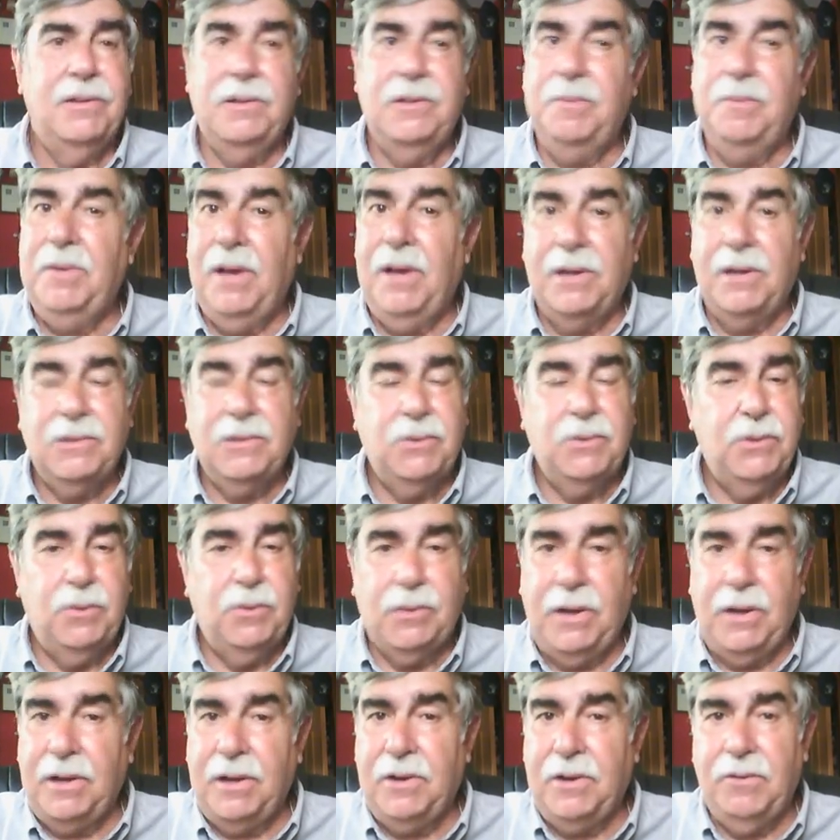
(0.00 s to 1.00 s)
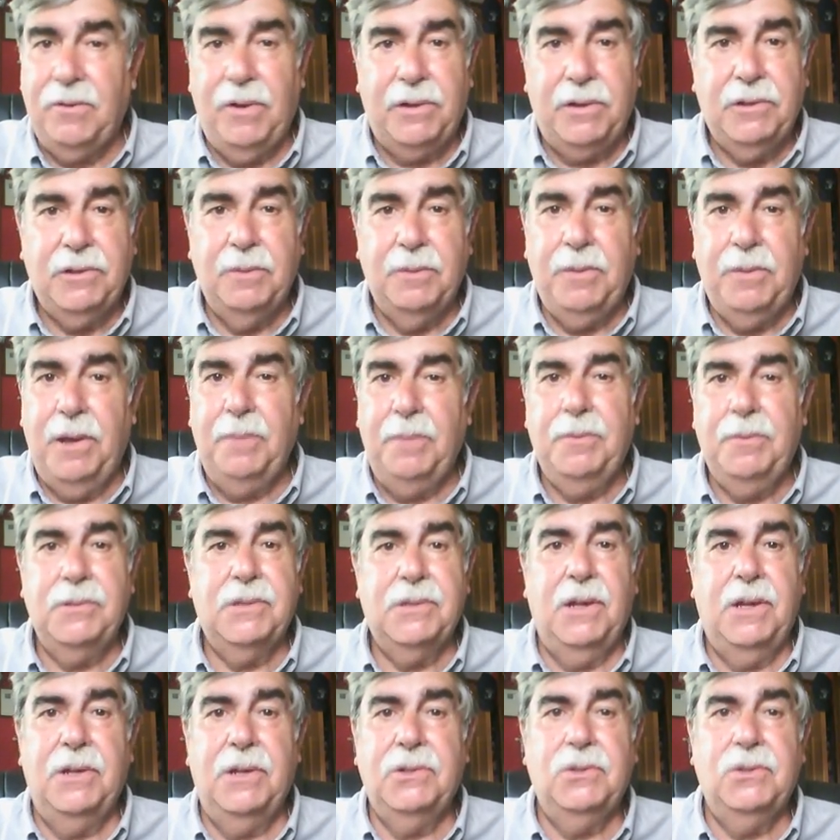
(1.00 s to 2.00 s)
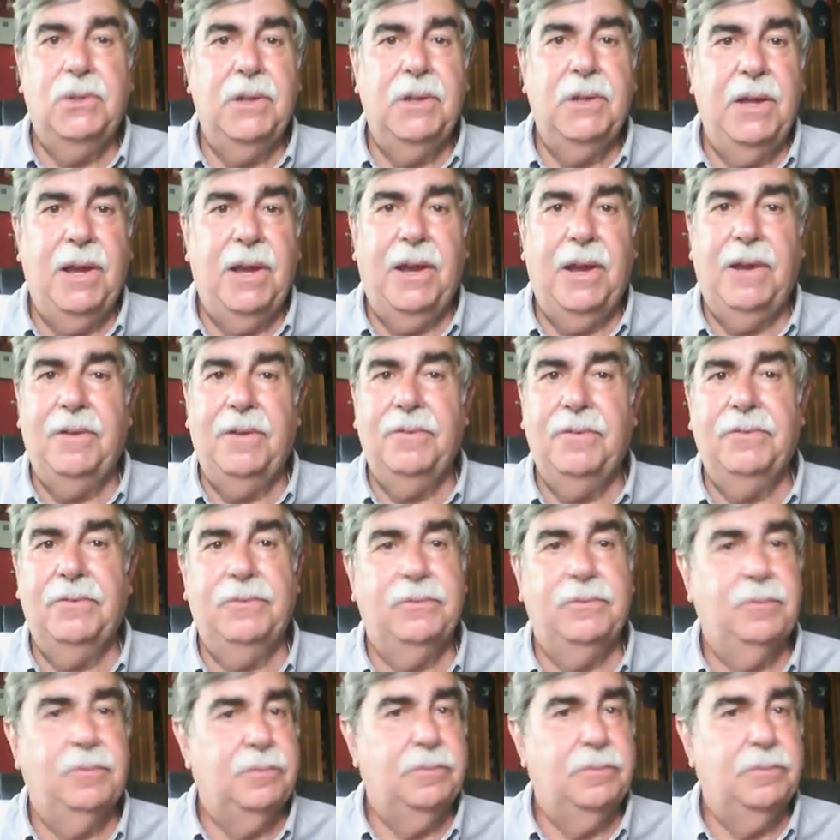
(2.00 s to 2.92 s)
To be honest with you, when I correct your papers, I usually have